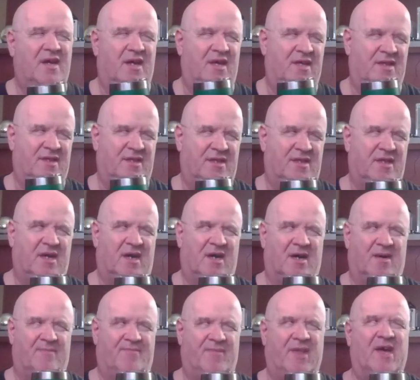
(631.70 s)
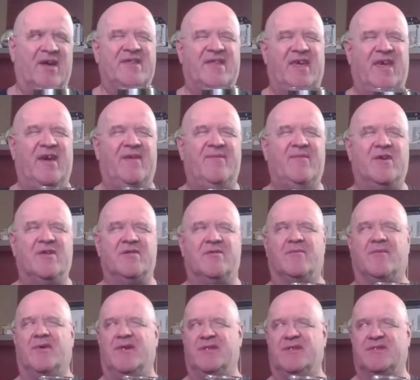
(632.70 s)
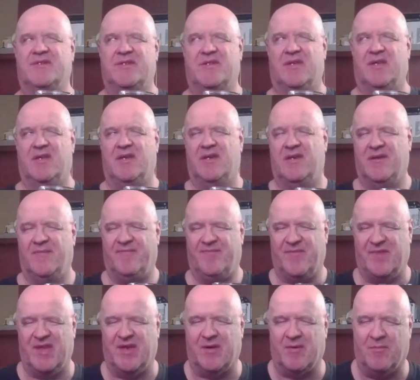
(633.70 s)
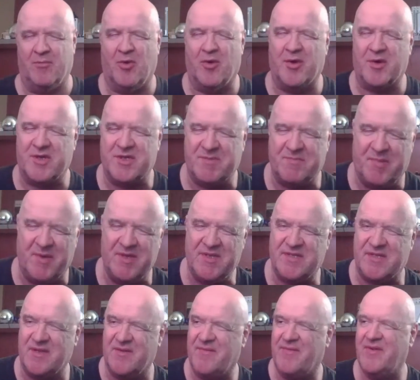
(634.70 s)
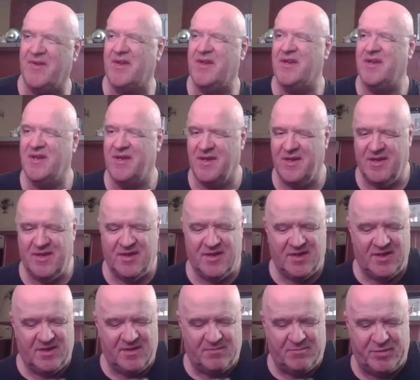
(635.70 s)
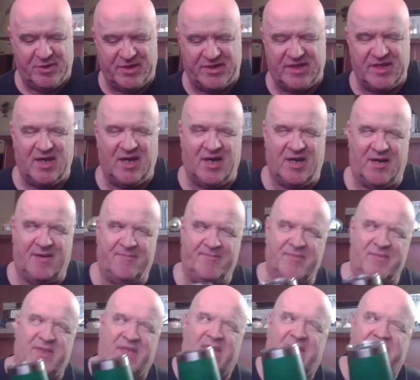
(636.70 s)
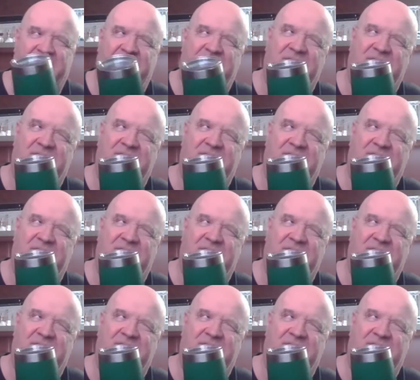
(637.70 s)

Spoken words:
And now they have other ones that are more expensive. But now